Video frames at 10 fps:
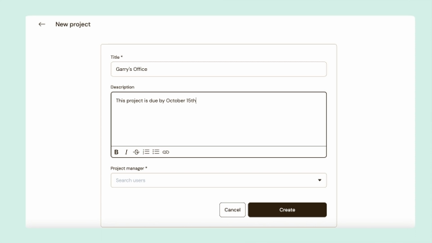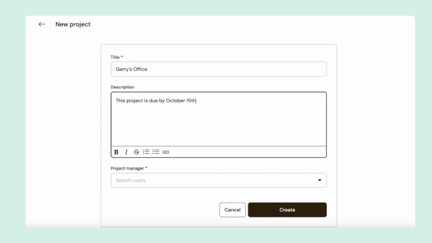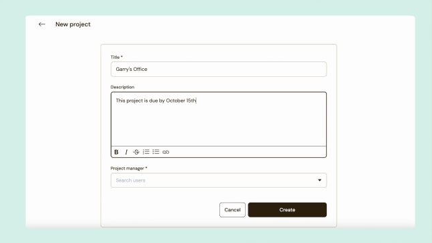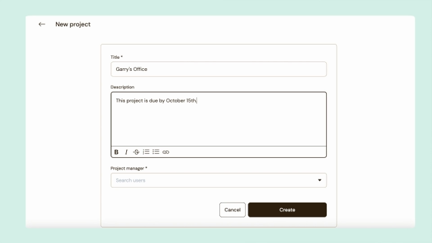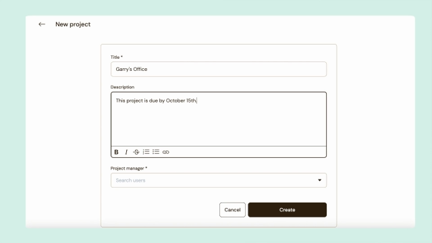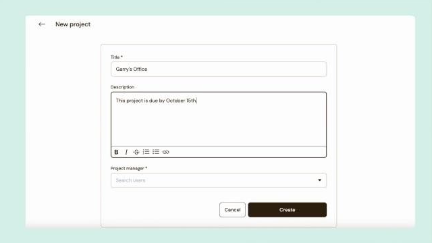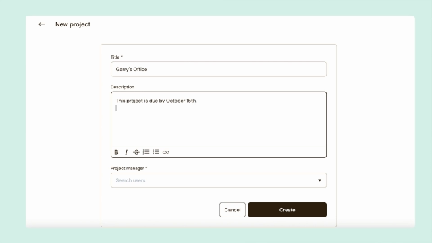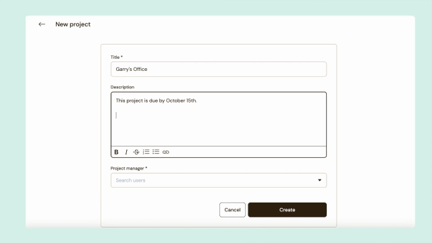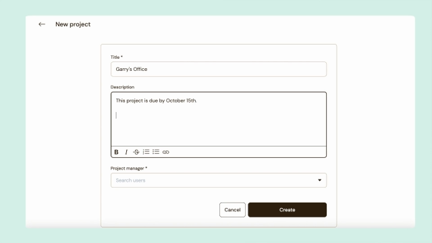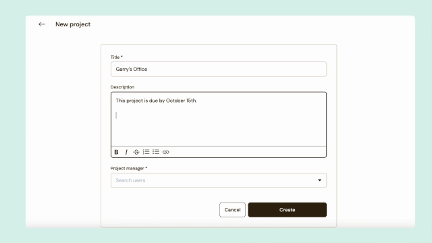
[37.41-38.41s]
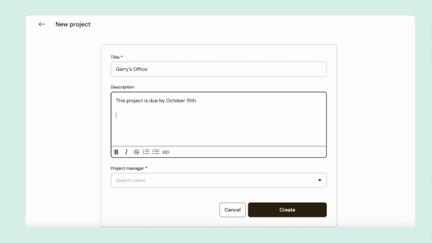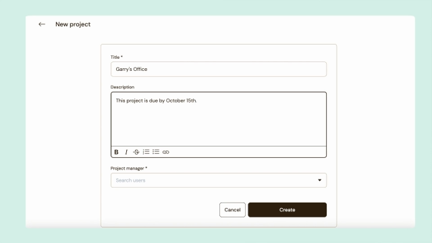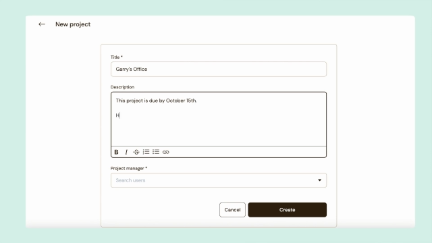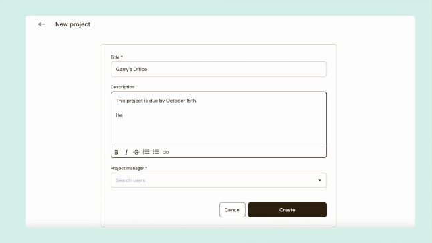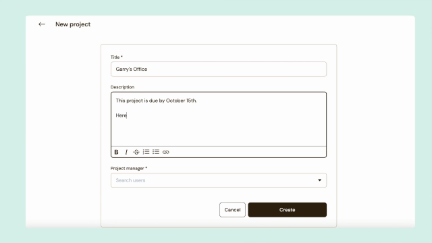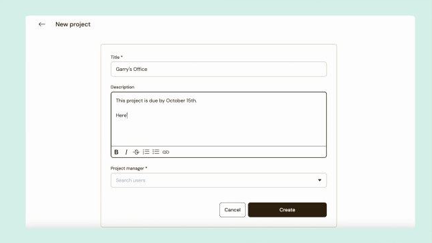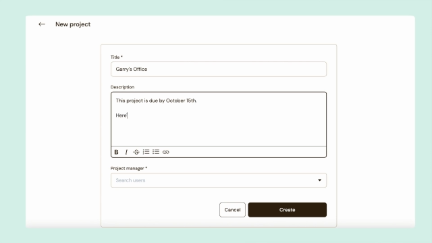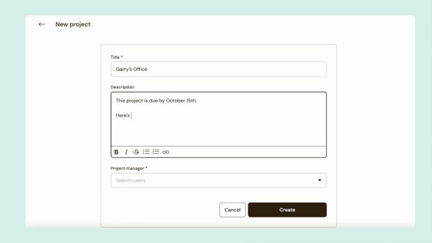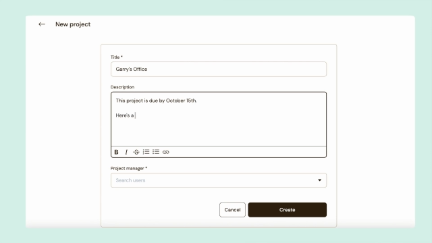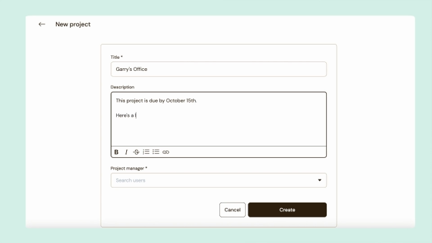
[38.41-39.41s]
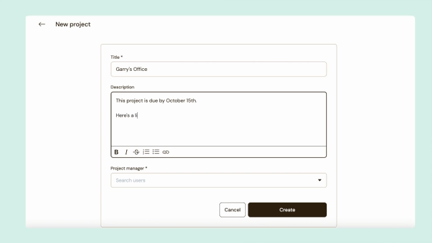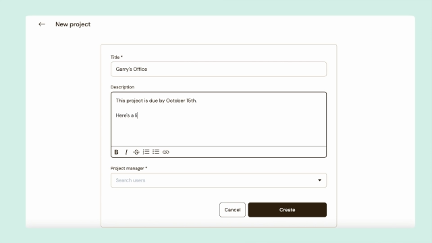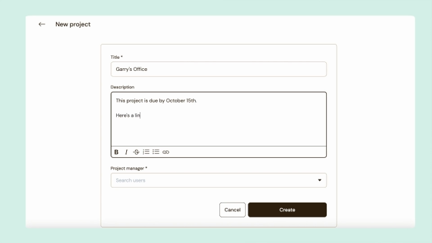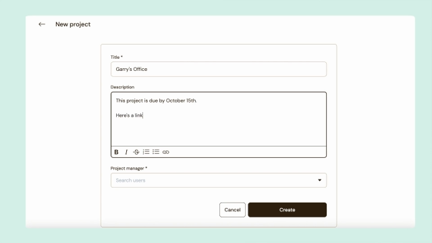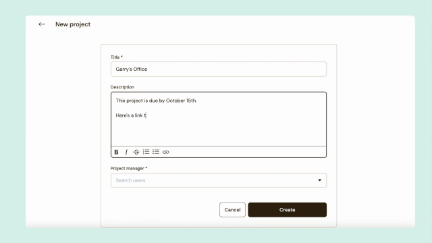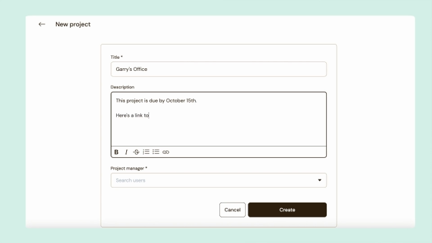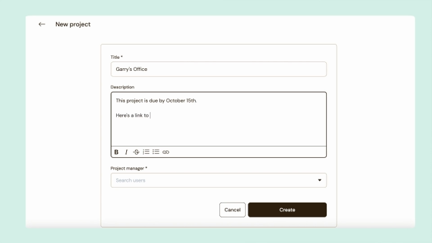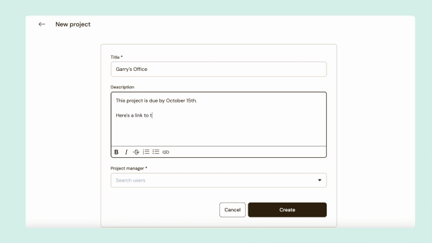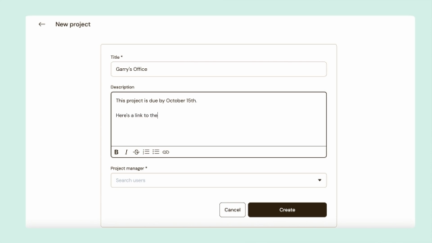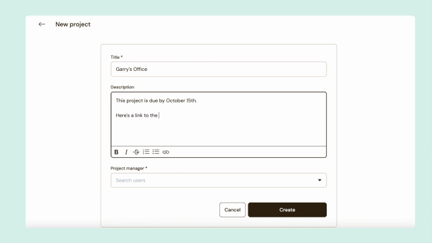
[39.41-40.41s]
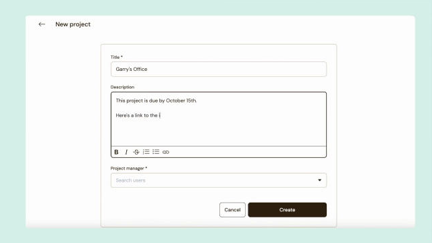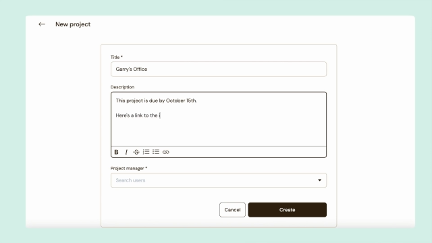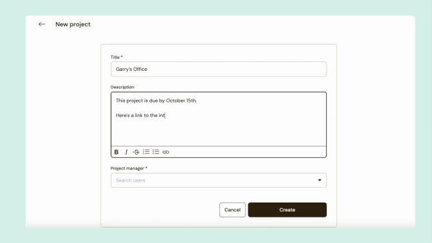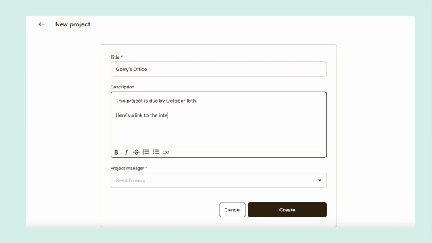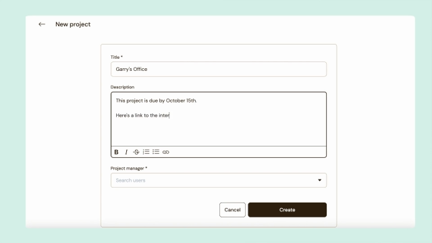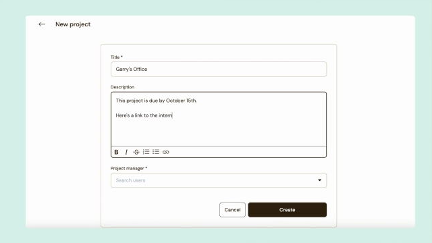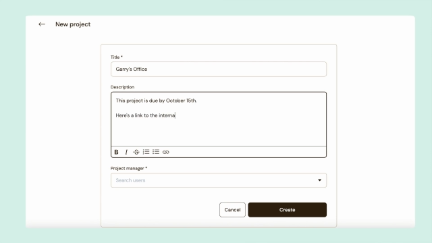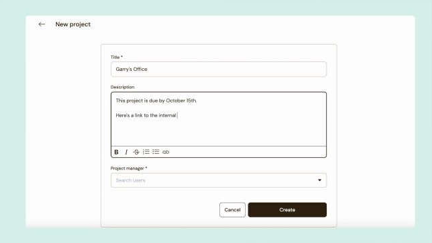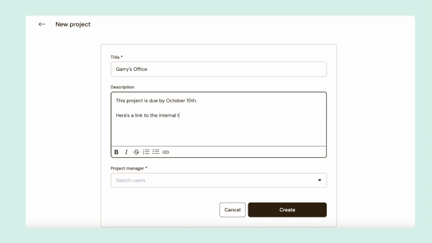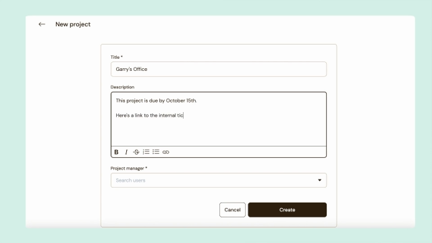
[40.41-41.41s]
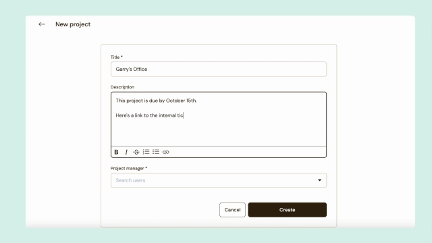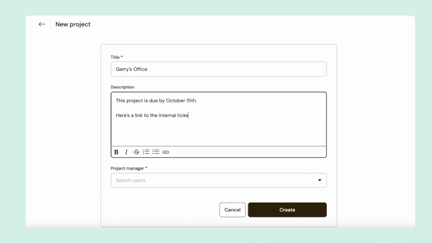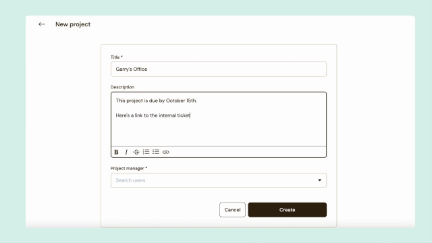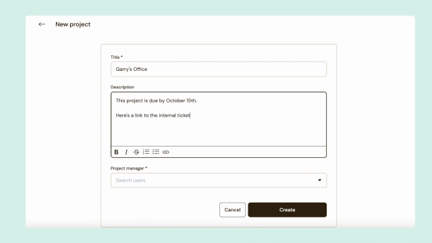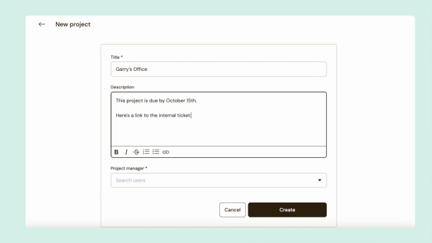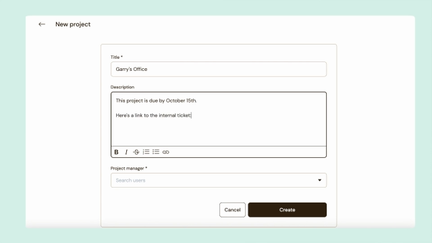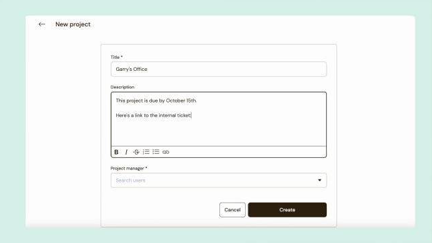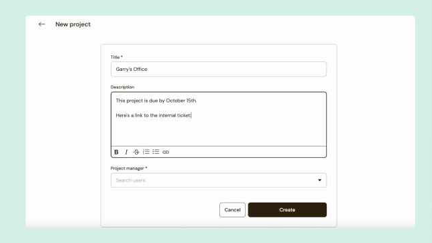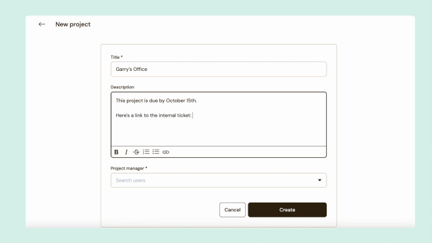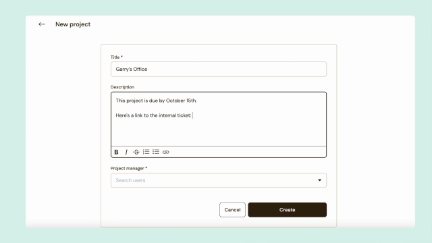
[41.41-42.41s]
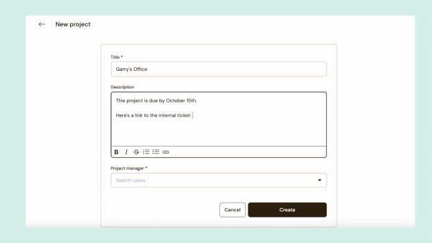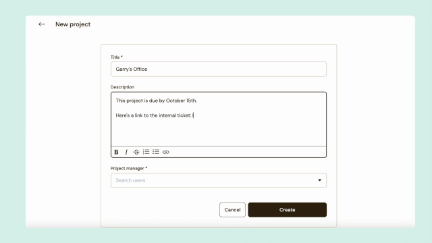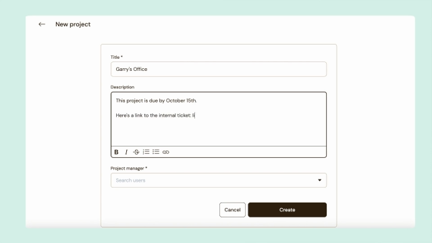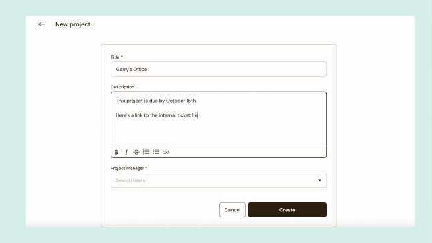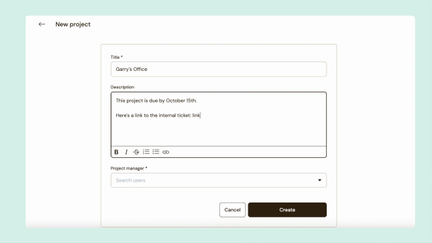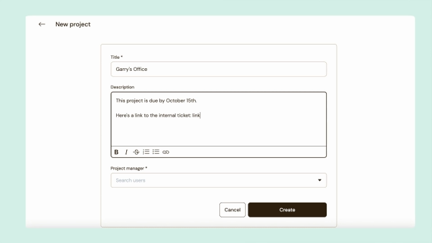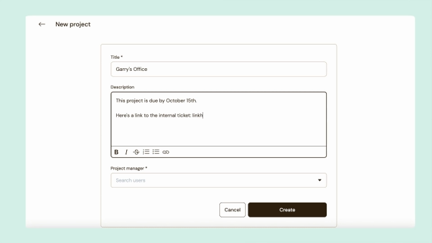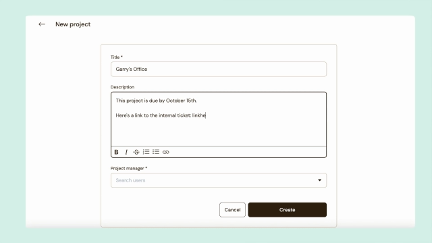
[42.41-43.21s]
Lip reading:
[unreadable: no face in view]